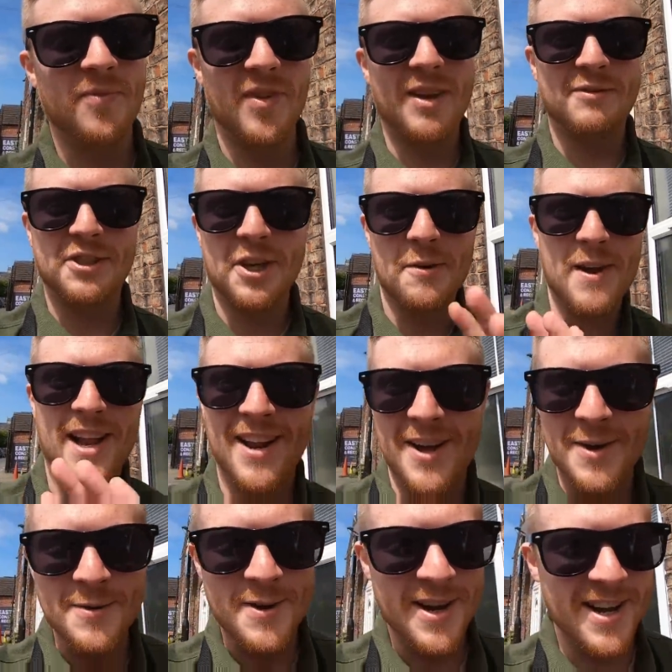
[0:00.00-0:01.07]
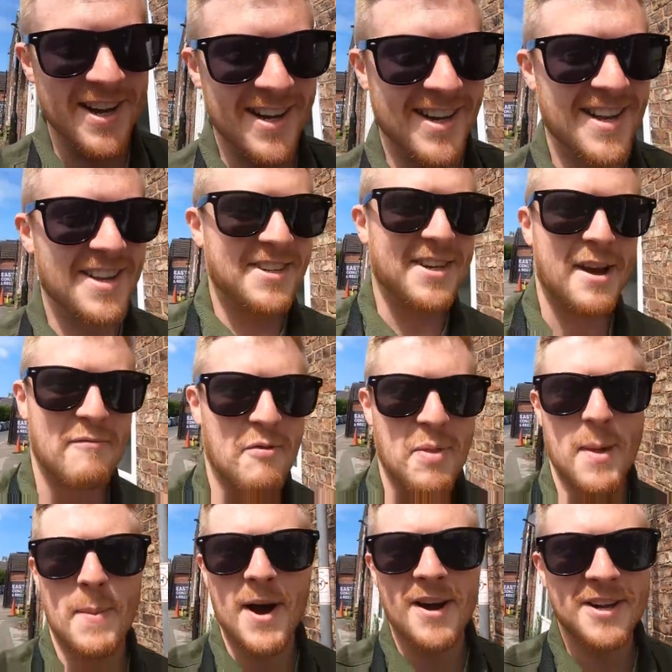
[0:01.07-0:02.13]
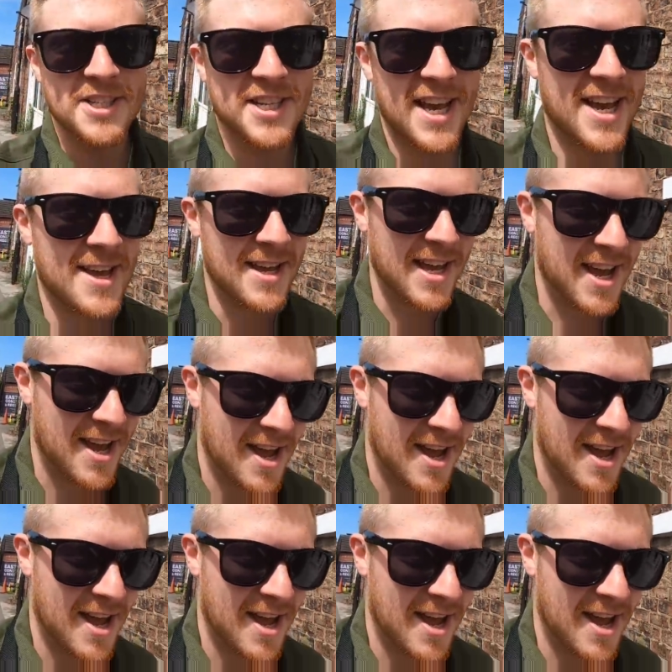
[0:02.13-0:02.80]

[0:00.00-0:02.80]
If so, hello, Sam from the past here.